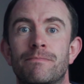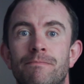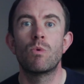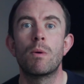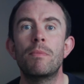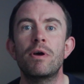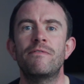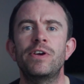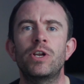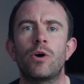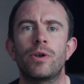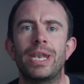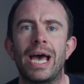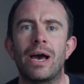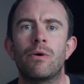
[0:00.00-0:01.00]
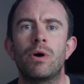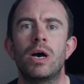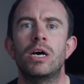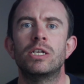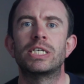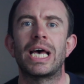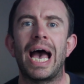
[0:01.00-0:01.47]
We're moving on now
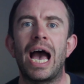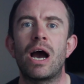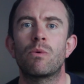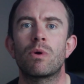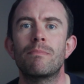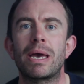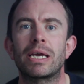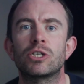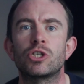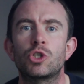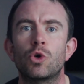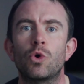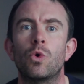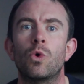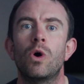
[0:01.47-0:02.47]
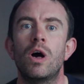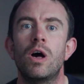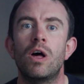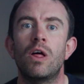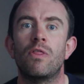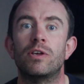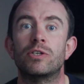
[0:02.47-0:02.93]
to how we make sure
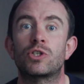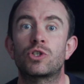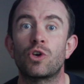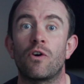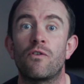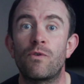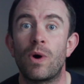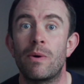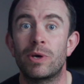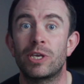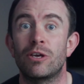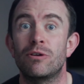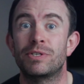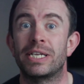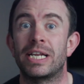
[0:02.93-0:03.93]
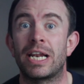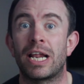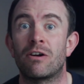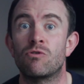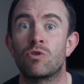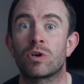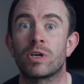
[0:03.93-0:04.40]
the software we're using in
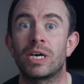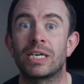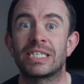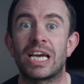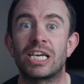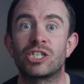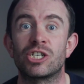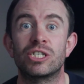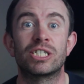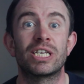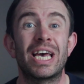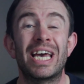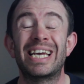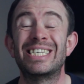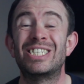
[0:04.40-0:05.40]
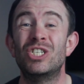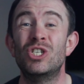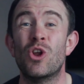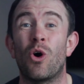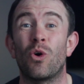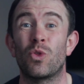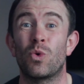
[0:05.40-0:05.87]
our organisations is
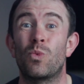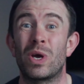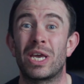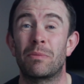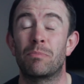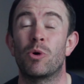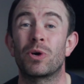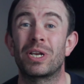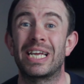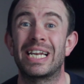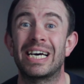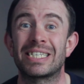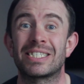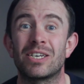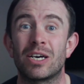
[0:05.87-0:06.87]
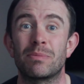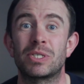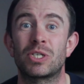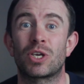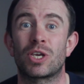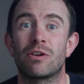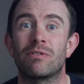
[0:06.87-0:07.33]
not the weak point in our
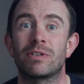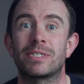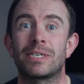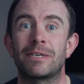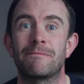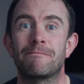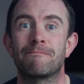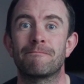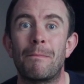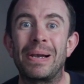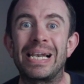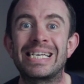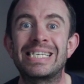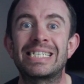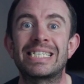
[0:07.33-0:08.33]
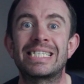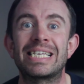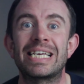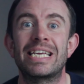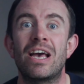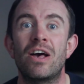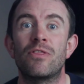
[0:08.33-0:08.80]
cybersecurity. I'm pleased to
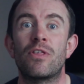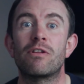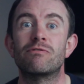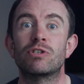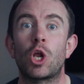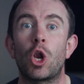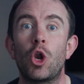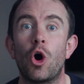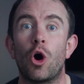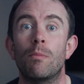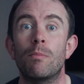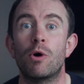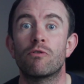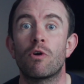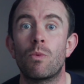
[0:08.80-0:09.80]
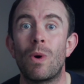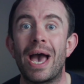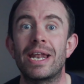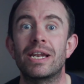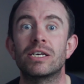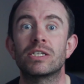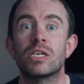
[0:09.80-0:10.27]
see that there is a lot more
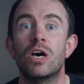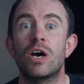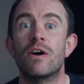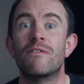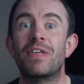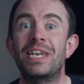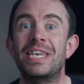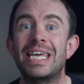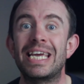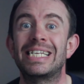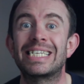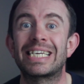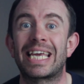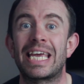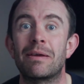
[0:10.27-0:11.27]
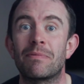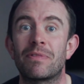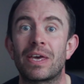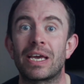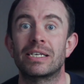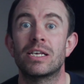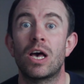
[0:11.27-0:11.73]
awareness of the need to keep
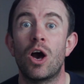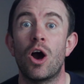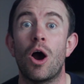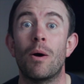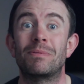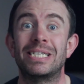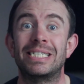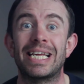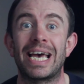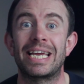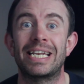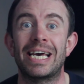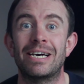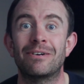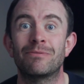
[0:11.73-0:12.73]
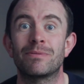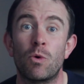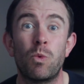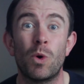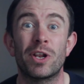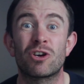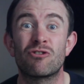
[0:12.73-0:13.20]
things up to date now. The
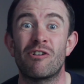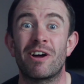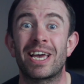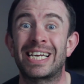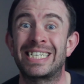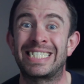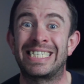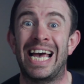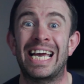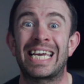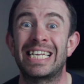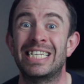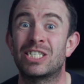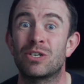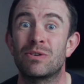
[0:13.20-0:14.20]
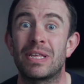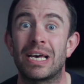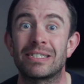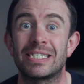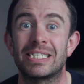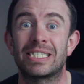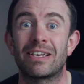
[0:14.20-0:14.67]
WannaCry attack in
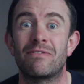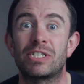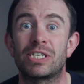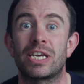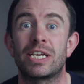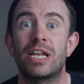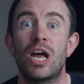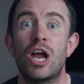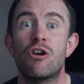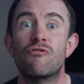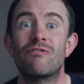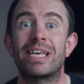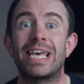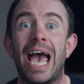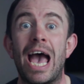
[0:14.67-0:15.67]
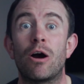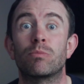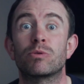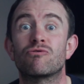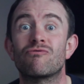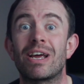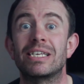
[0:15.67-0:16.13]
2017 really
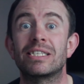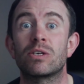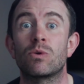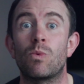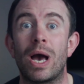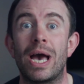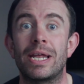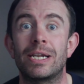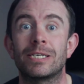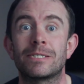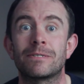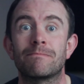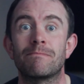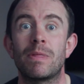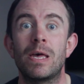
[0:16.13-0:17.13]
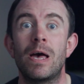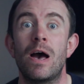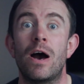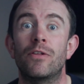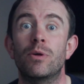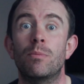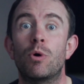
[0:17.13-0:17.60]
helped raise the awareness,
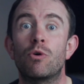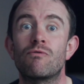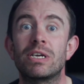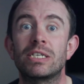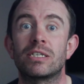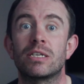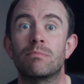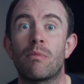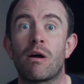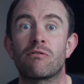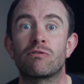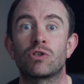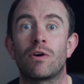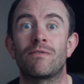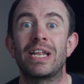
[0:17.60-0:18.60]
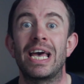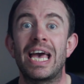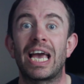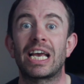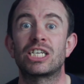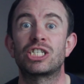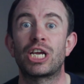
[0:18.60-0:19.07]
and the more recent Microsoft
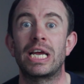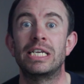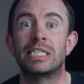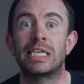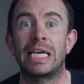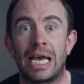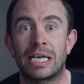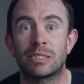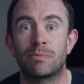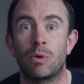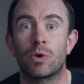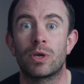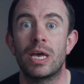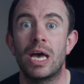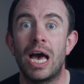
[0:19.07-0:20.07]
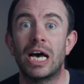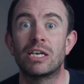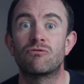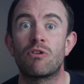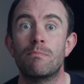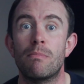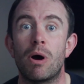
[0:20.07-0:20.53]
Exchange exploit
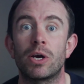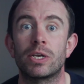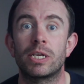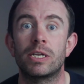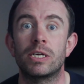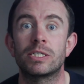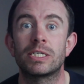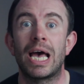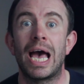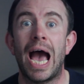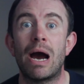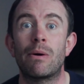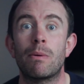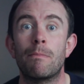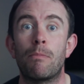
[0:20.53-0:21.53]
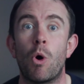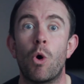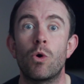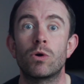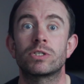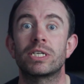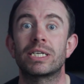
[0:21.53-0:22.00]
has reminded us how
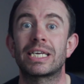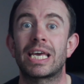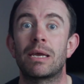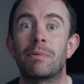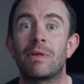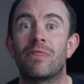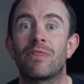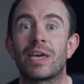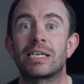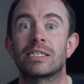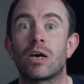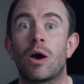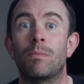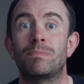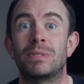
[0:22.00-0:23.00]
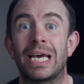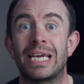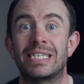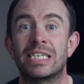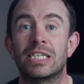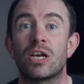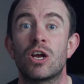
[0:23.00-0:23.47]
important keeping things
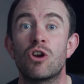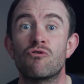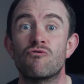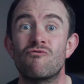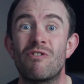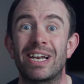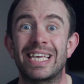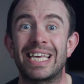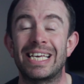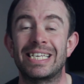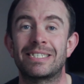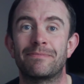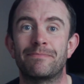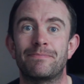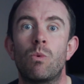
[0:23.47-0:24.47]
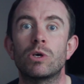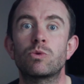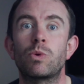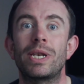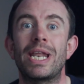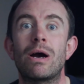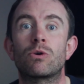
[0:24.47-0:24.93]
updated really is.
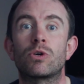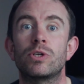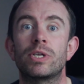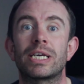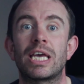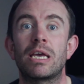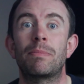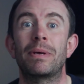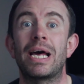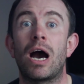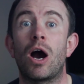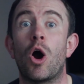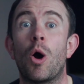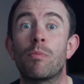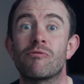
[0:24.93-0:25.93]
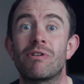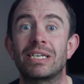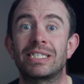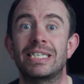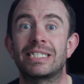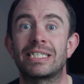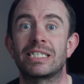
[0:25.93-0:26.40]
Whilst we're now good at keeping our
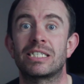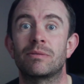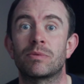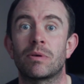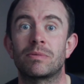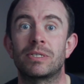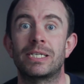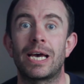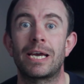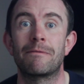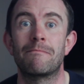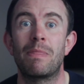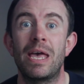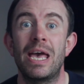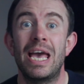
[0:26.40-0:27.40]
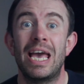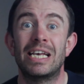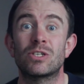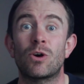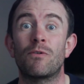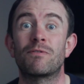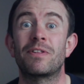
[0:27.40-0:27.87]
operating systems up to date,
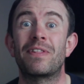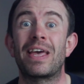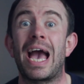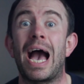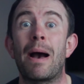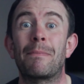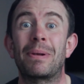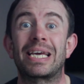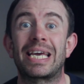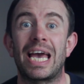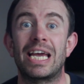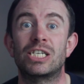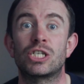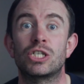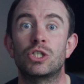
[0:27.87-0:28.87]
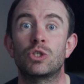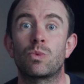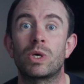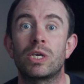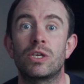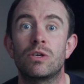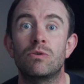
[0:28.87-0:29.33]
it's often the applications
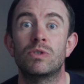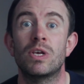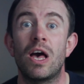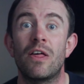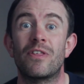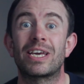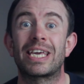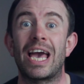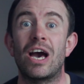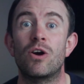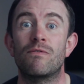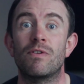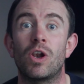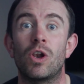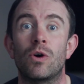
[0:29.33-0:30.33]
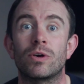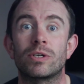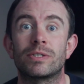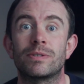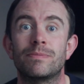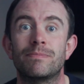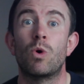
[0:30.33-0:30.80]
we use that get
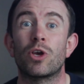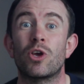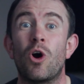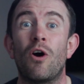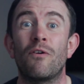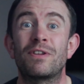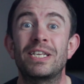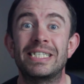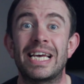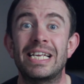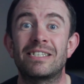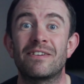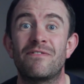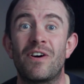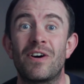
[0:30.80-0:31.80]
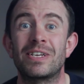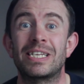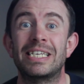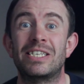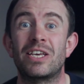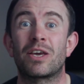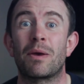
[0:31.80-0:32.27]
overlooked. What you often tend to find
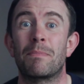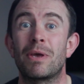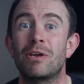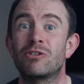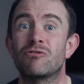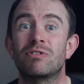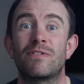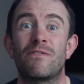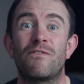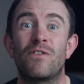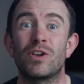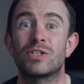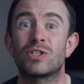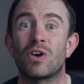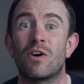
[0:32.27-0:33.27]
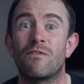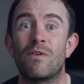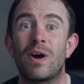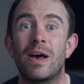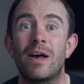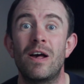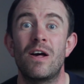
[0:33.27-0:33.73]
is your computer is full of
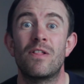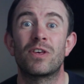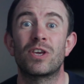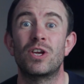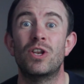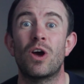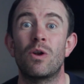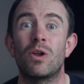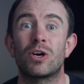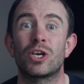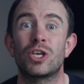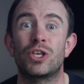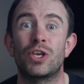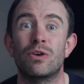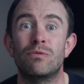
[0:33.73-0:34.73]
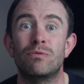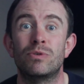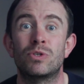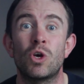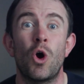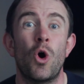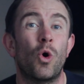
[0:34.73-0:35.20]
software that you no longer
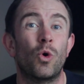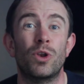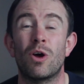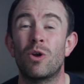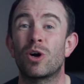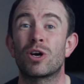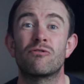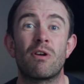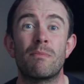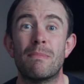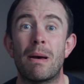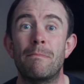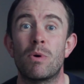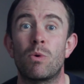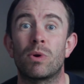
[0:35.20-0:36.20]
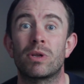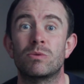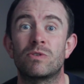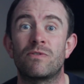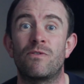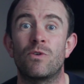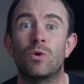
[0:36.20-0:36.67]
use or no longer remember what it
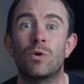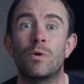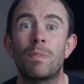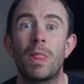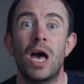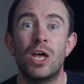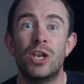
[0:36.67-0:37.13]
was for.